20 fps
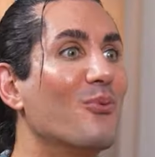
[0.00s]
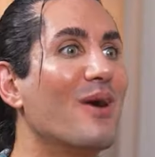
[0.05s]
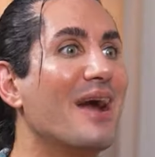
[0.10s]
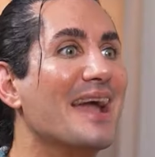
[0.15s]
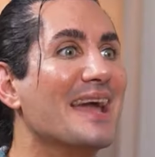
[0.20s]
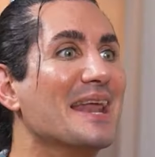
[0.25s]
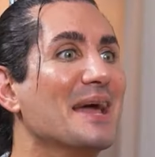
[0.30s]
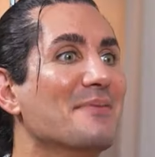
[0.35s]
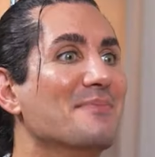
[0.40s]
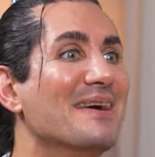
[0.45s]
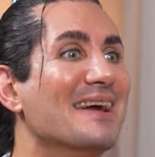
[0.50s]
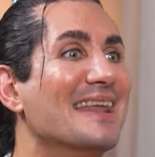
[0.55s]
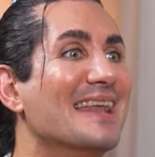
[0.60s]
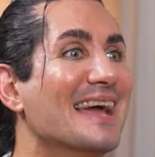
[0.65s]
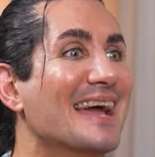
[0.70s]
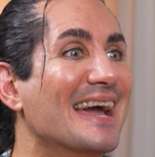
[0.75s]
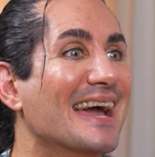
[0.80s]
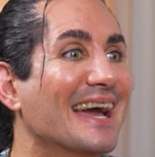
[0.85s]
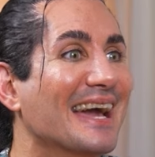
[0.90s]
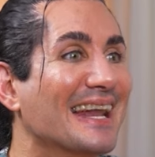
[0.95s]
incredible. Wait a
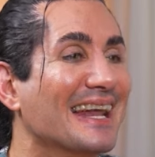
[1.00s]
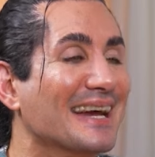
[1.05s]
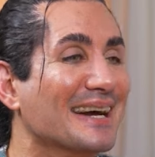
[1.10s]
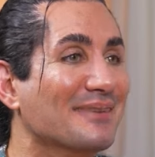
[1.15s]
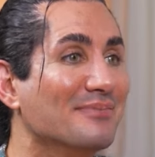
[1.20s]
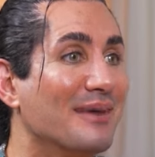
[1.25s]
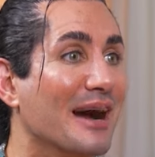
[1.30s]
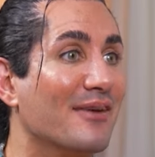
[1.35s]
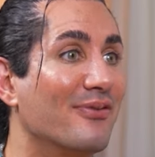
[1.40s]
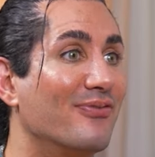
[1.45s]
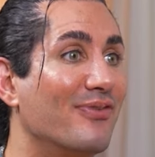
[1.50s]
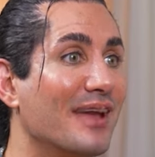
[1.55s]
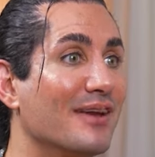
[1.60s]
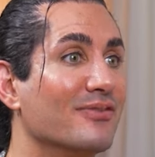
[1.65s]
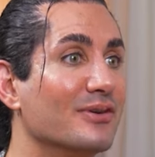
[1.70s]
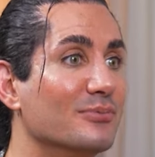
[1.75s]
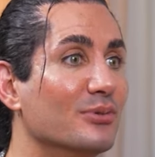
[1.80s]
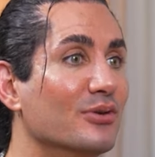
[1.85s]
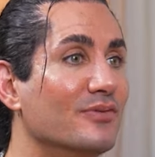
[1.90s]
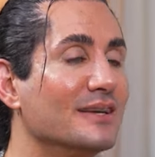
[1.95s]
minute. It's like real life. My
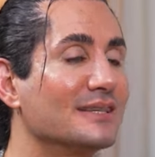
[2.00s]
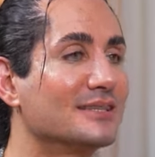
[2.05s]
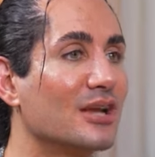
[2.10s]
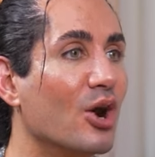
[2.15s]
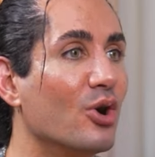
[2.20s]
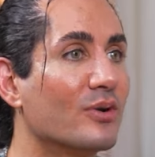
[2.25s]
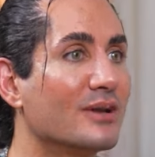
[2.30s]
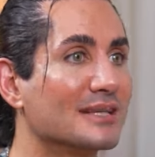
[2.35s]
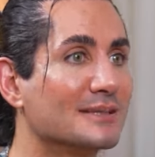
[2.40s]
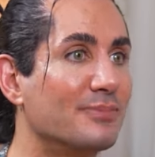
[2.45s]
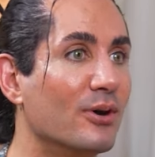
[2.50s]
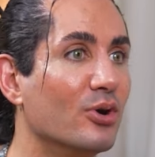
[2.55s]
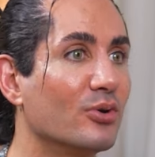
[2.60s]
favorite movie is Hocus